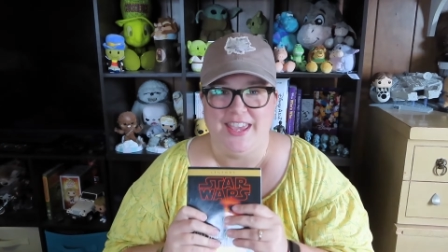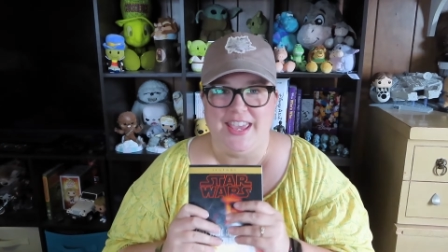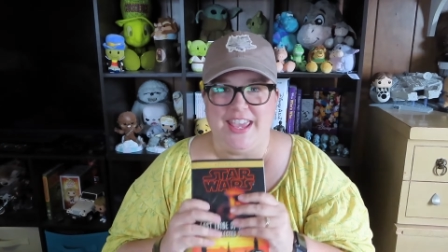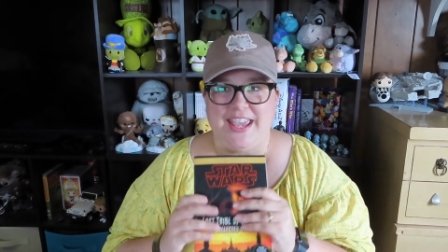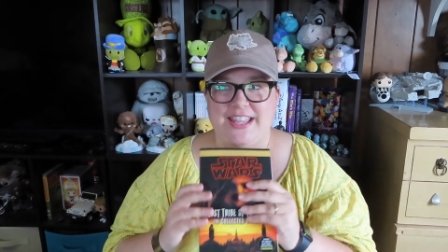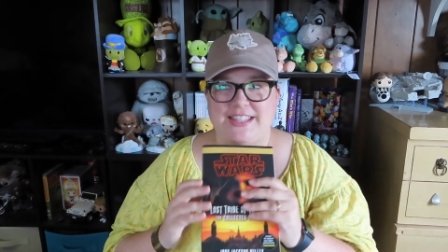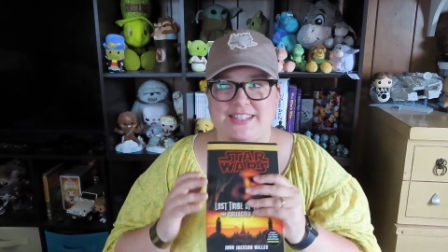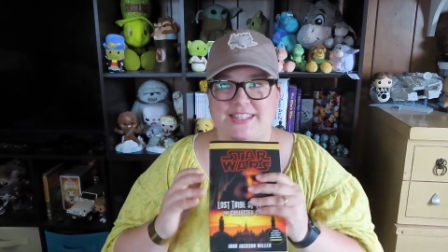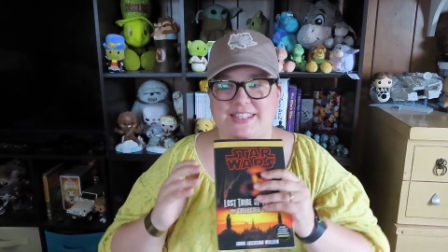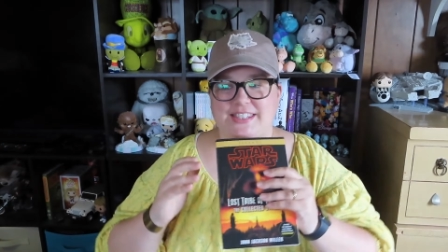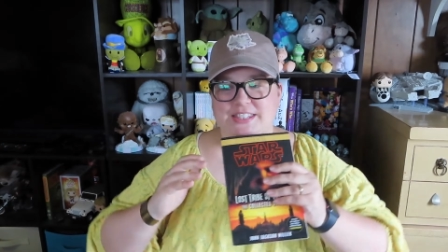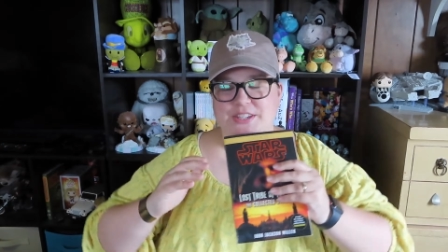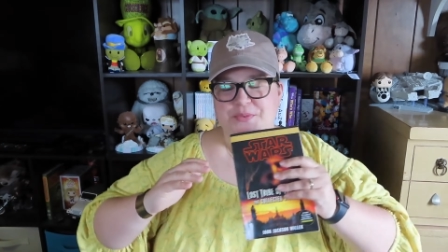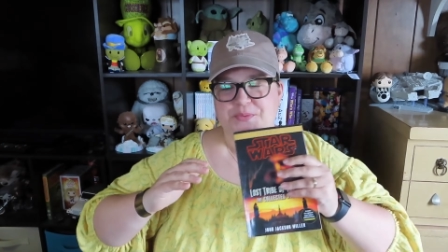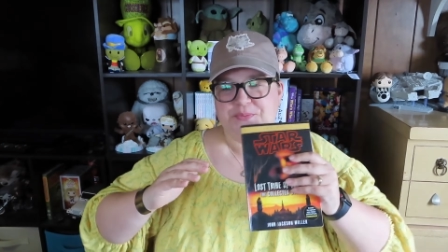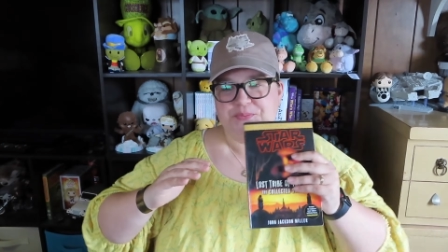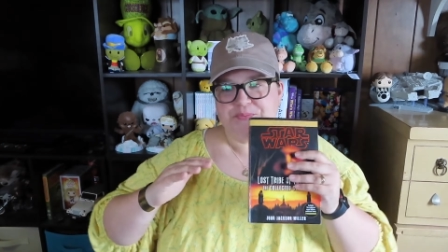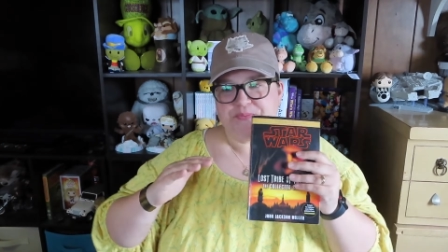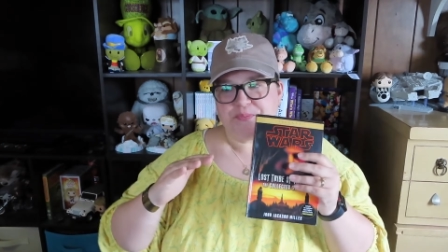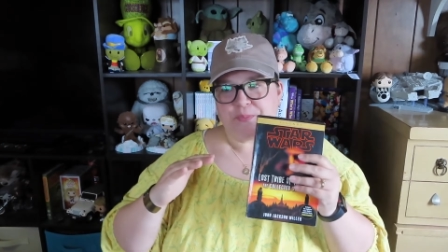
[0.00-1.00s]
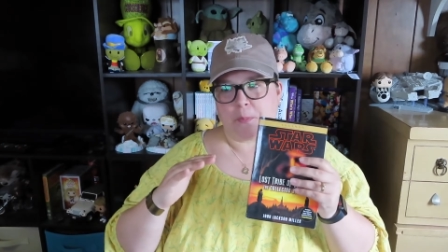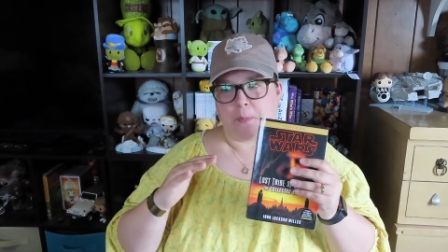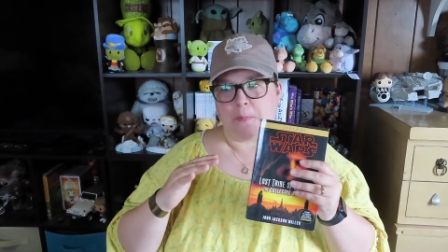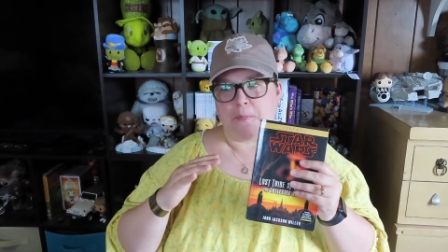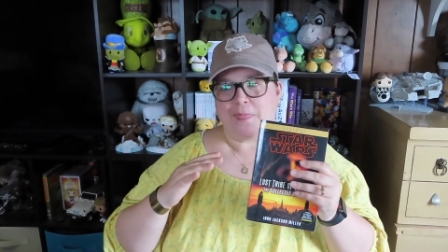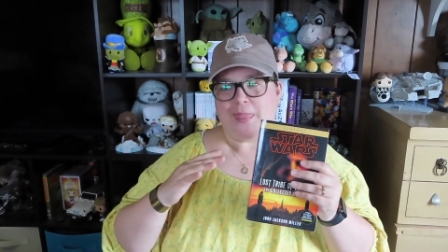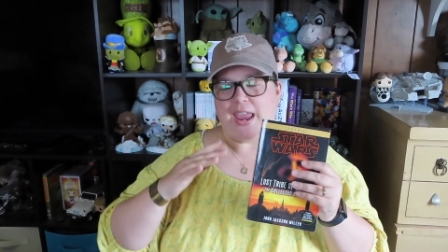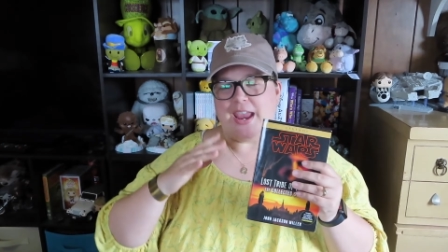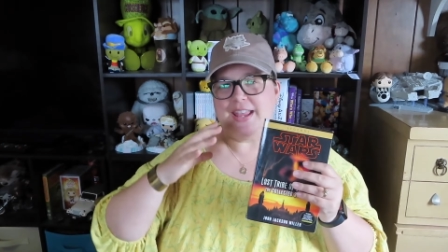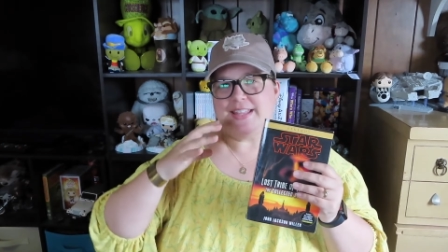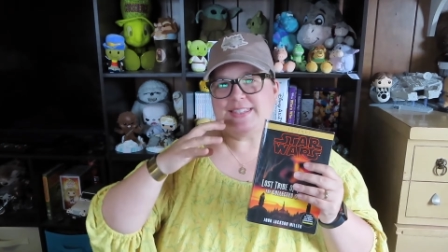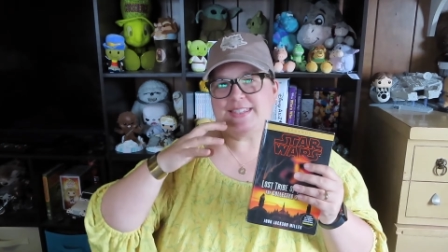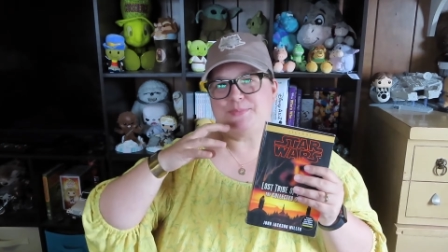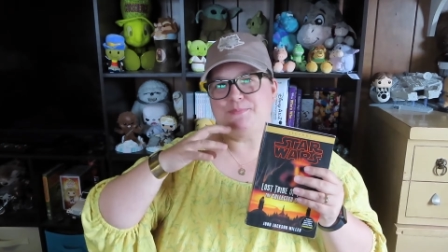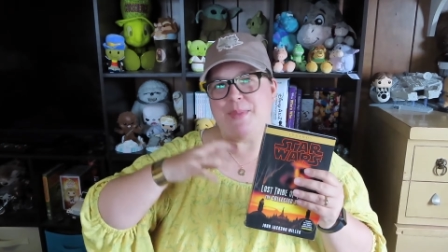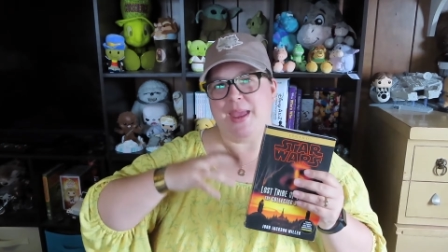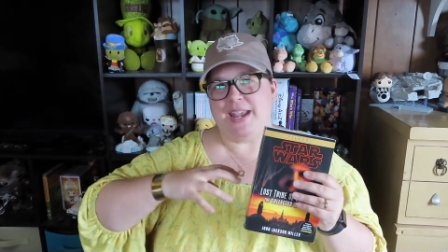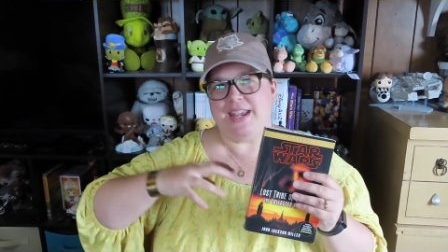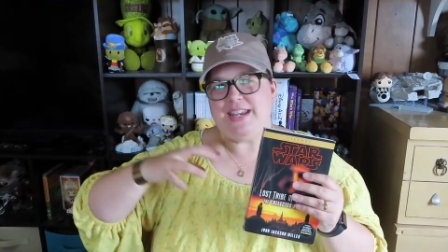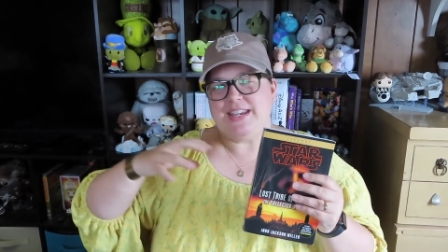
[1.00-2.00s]
It's
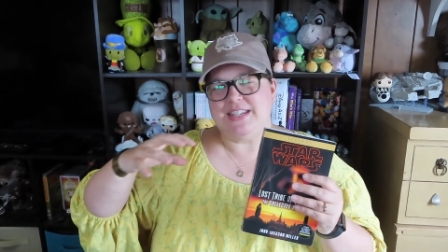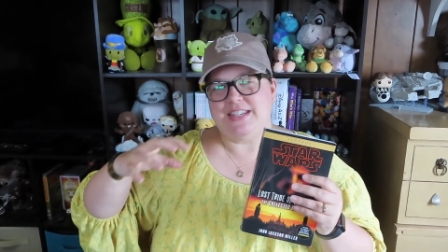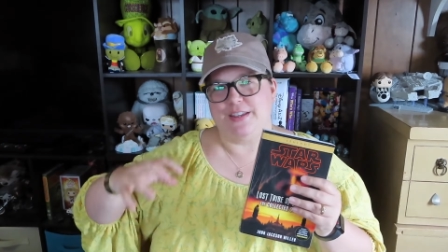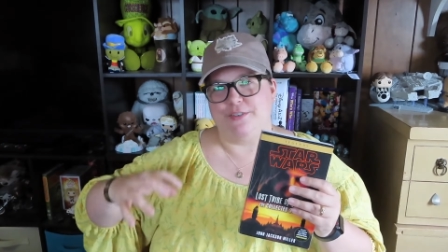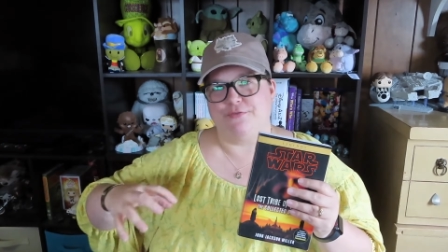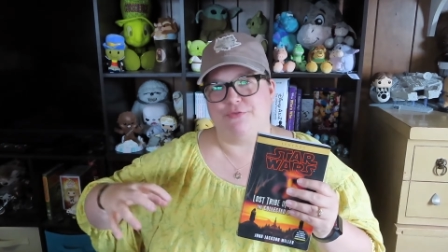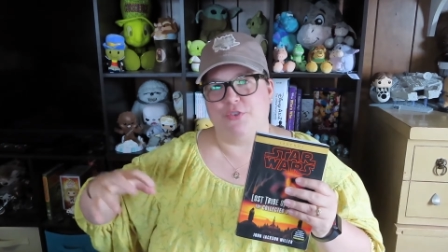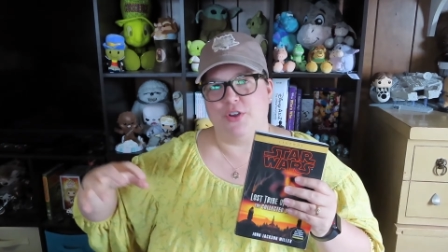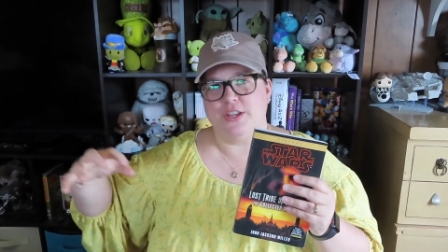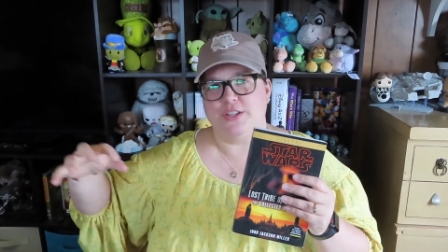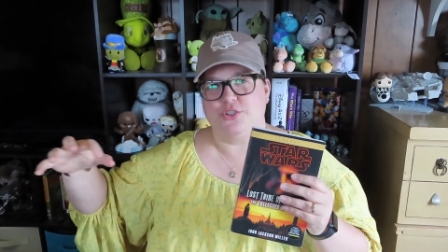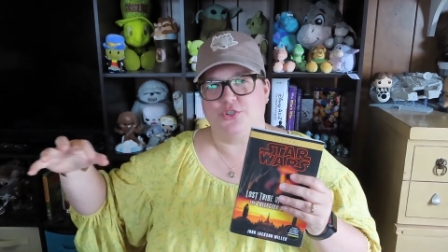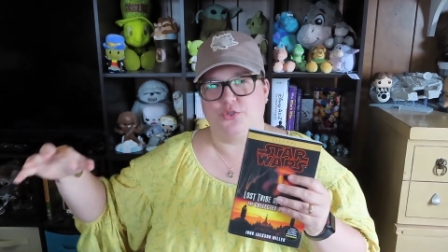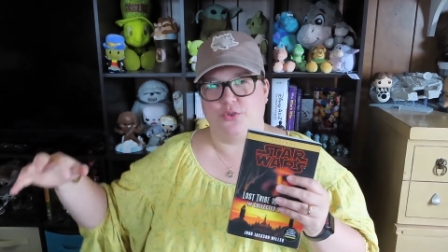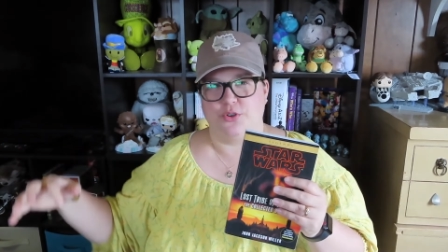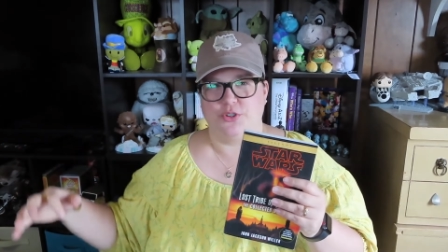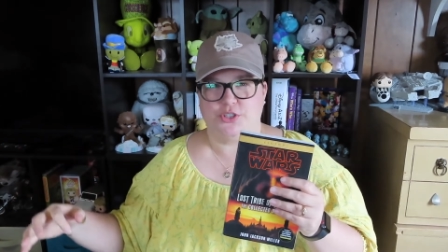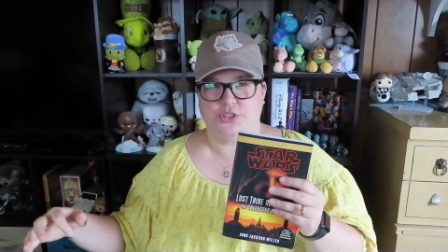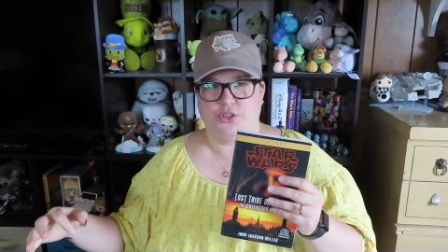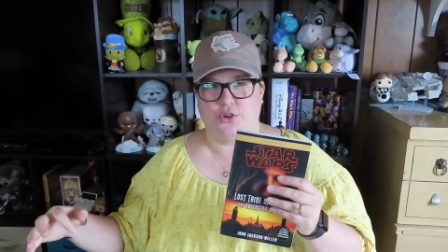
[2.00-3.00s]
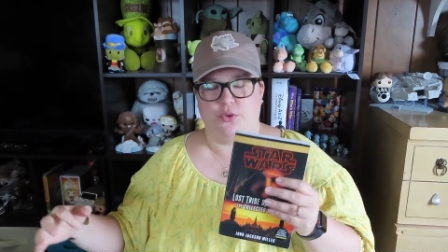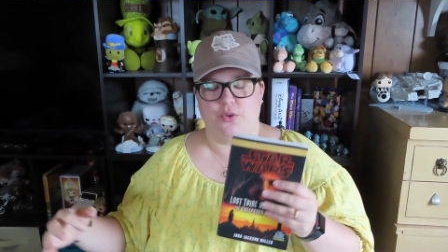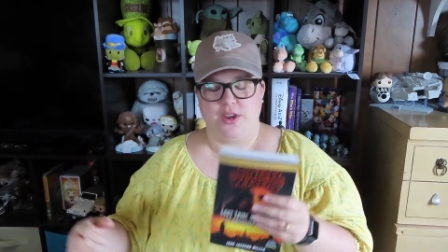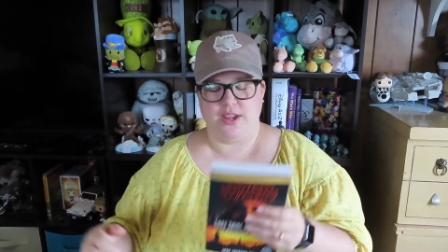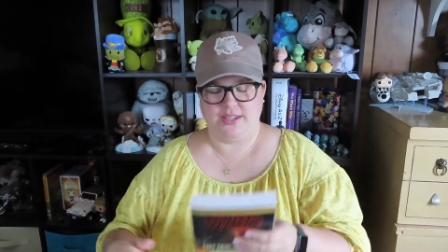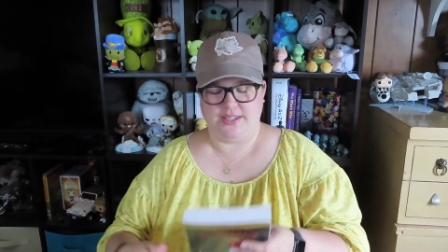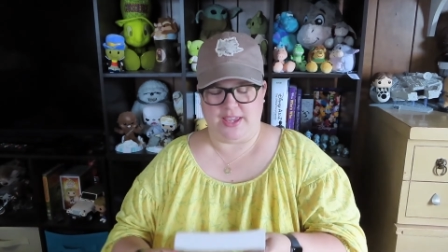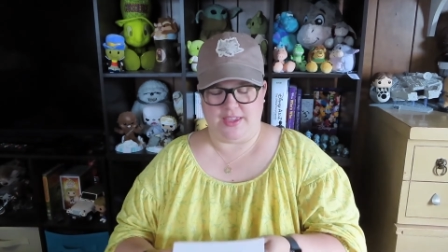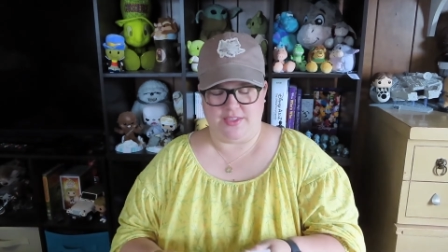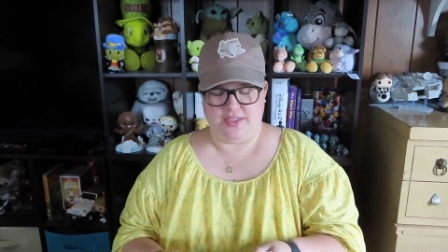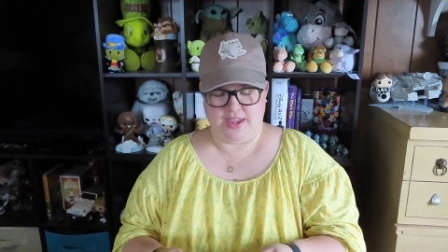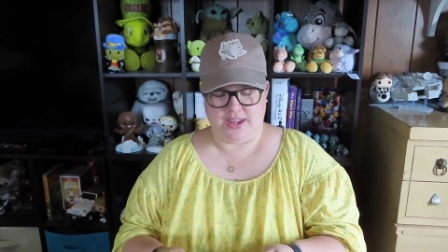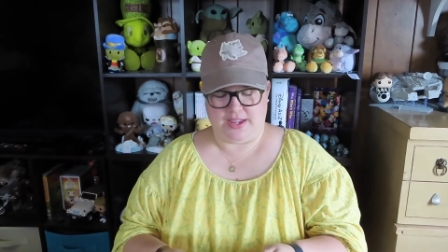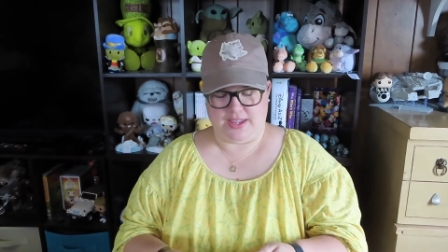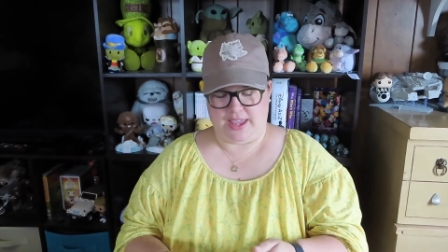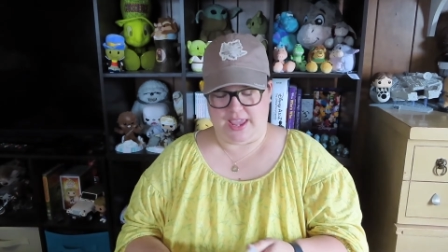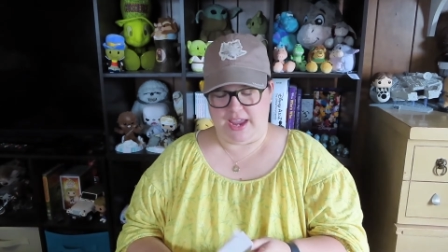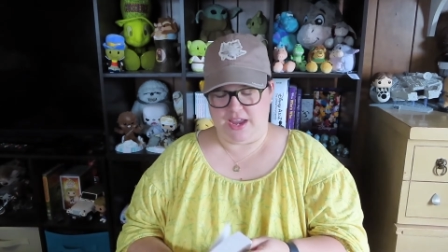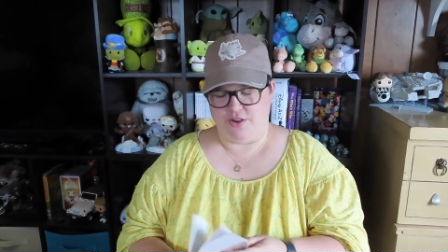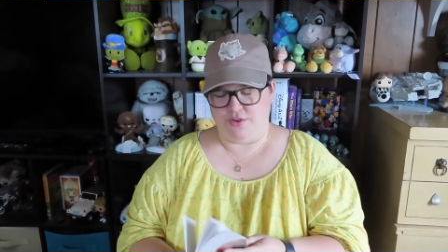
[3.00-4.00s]
many different short stories, I think
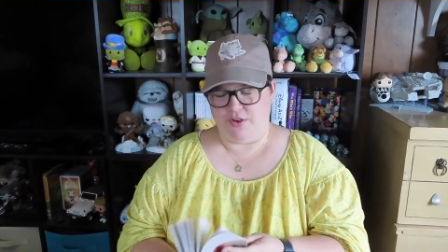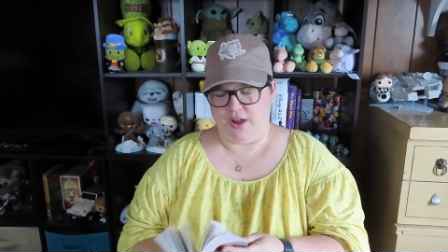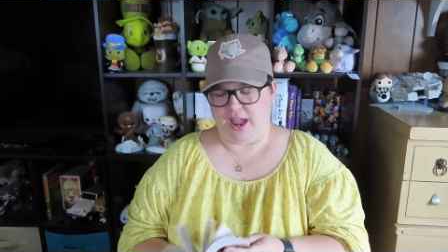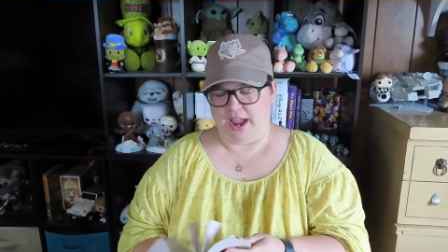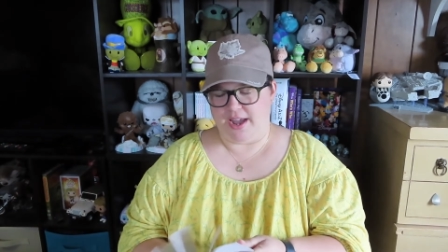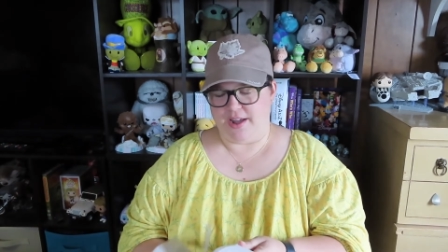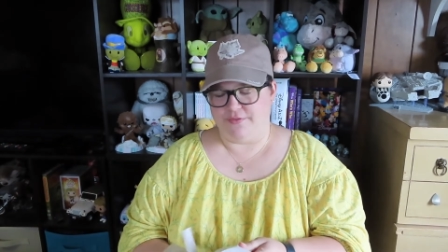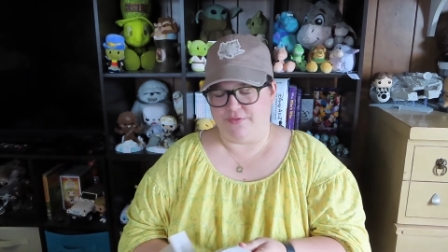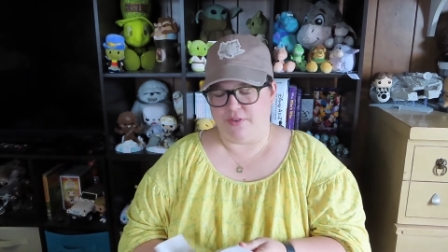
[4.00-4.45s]
8 or 9 of